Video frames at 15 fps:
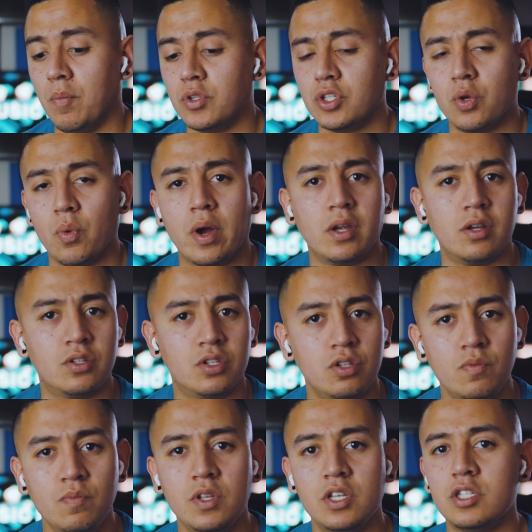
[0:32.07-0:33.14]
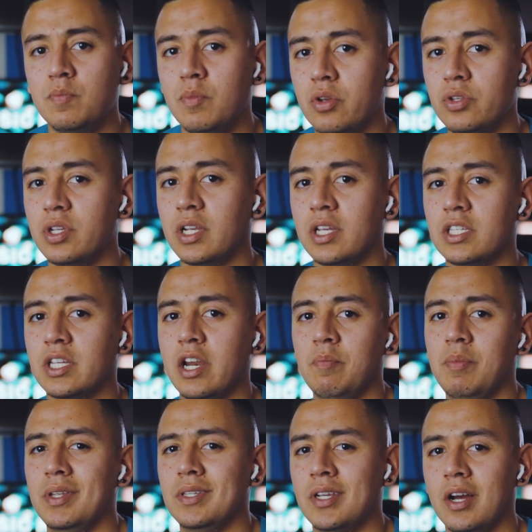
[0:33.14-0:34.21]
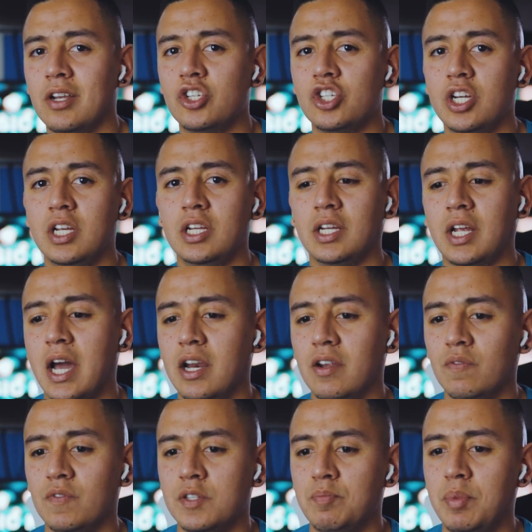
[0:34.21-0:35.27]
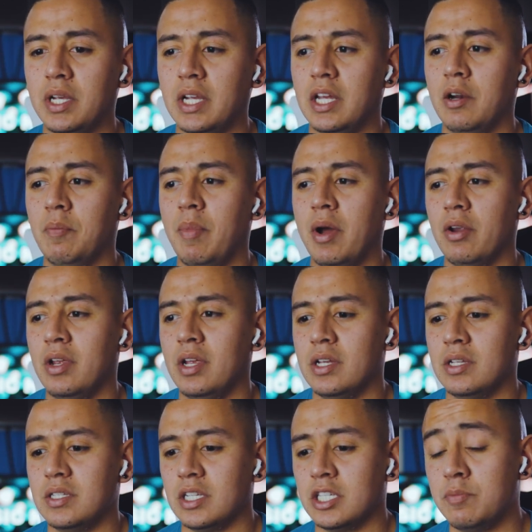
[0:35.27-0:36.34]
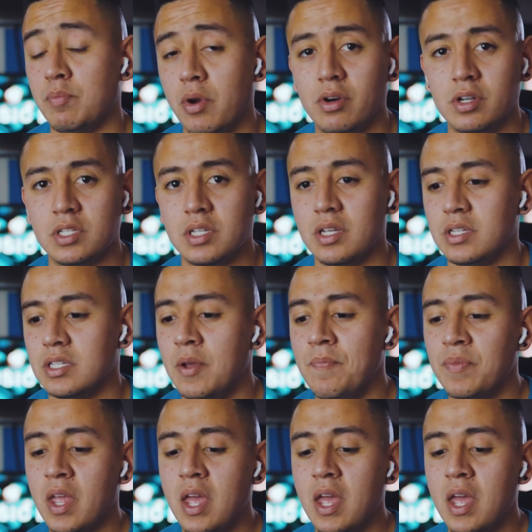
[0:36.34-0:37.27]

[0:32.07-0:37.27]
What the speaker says: So I assume this music is going to be touching, kind of speaking about his experiences.